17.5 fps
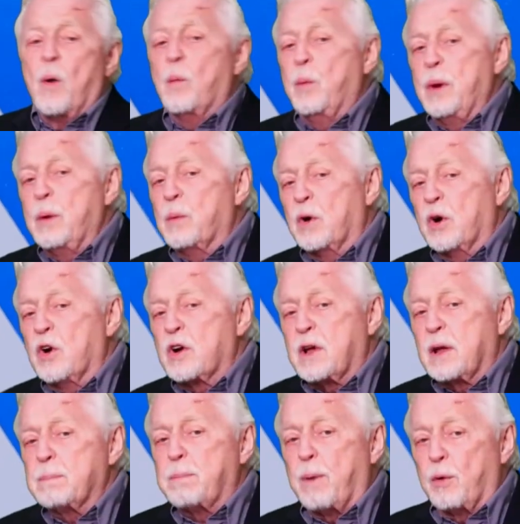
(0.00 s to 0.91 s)
We will
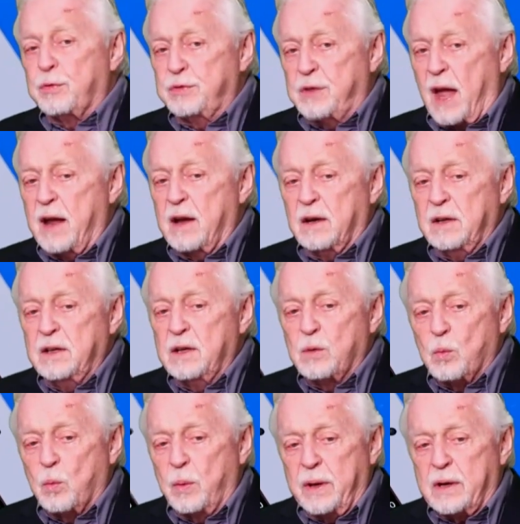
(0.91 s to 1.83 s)
look at both daily
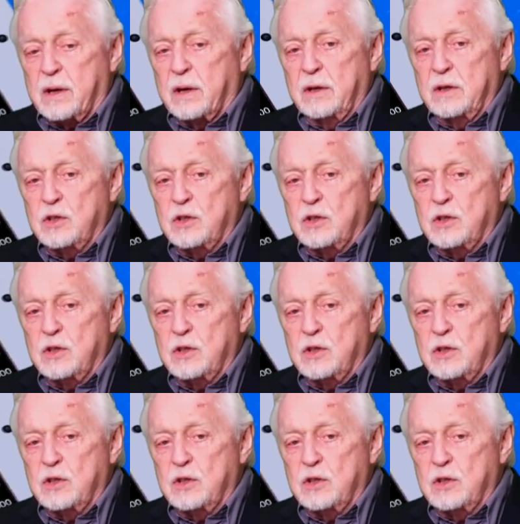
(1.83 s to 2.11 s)
and weekly